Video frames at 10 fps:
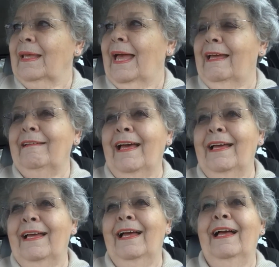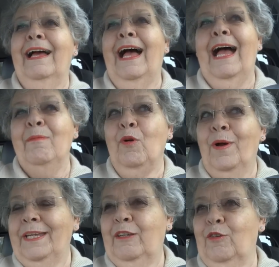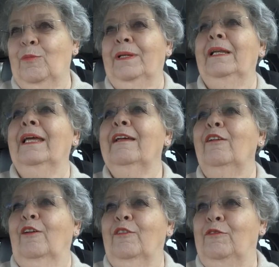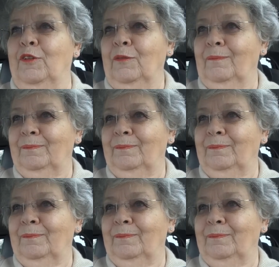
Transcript: and I'm quite human, like a lot of you.